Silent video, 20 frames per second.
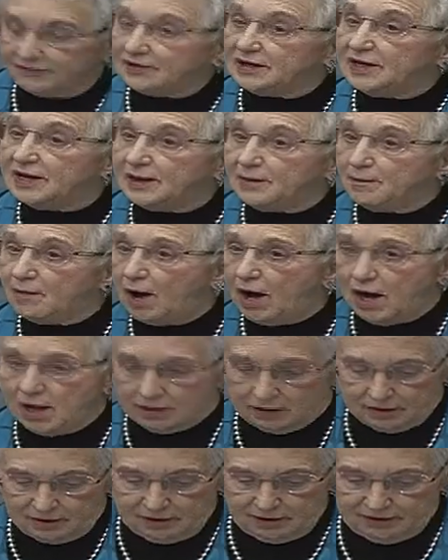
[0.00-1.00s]
in a
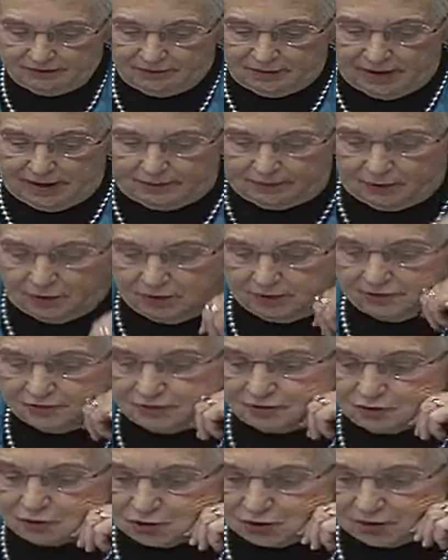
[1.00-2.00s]
model of
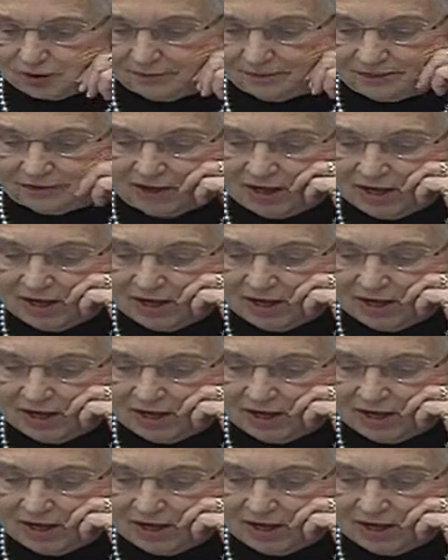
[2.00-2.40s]
bipartisanship,